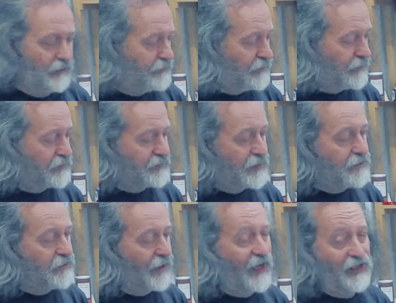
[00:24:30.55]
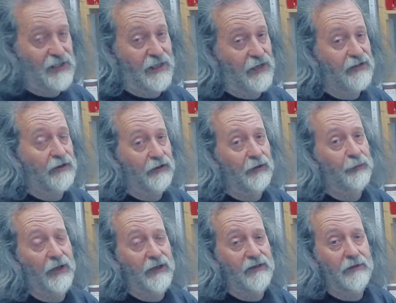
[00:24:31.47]
You can see that actually I started
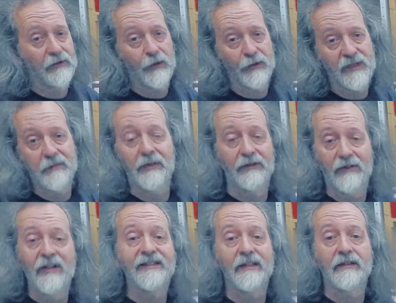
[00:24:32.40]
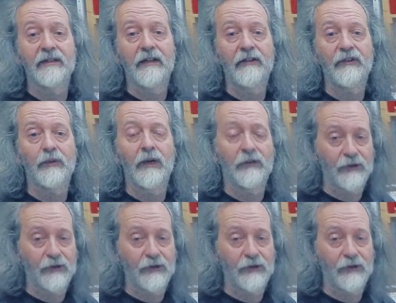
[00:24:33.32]
playing some chords in my right hand there as well,